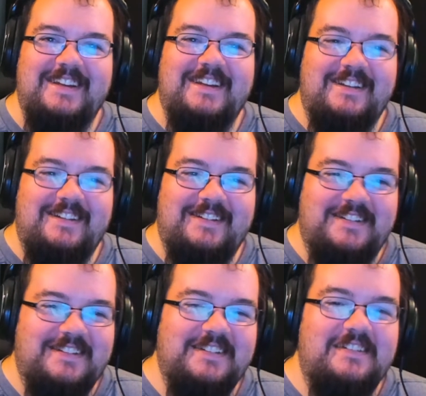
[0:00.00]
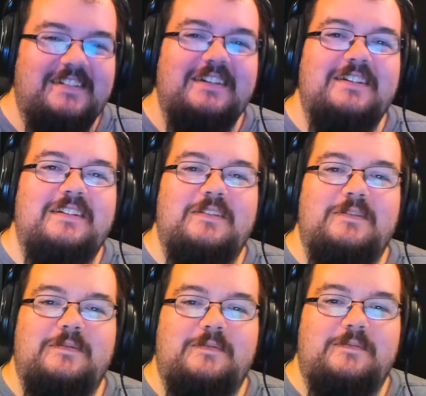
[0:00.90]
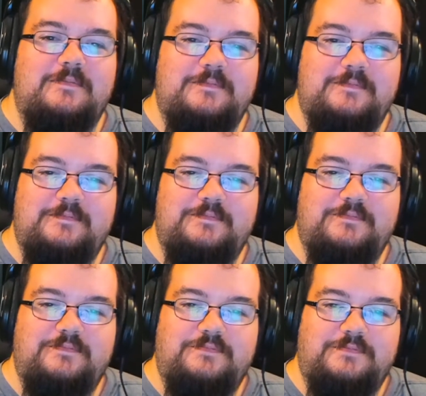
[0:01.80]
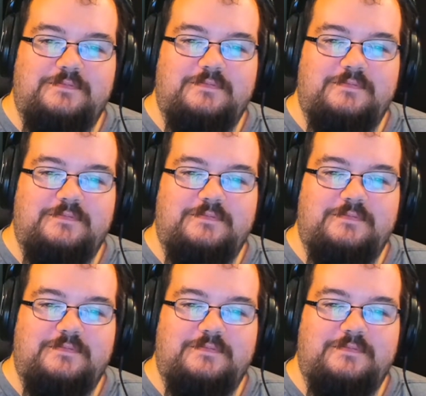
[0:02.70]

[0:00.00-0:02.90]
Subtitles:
No one is speaking in this clip.